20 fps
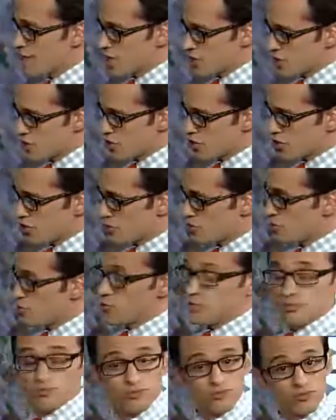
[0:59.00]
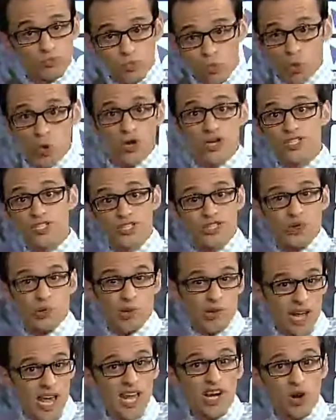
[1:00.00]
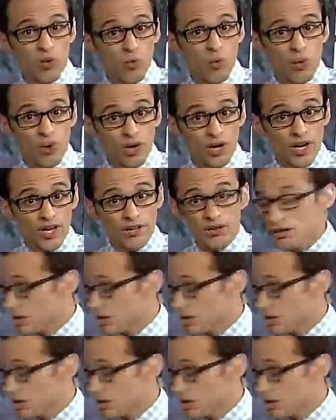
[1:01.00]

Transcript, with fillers: to warrant a tornado warning.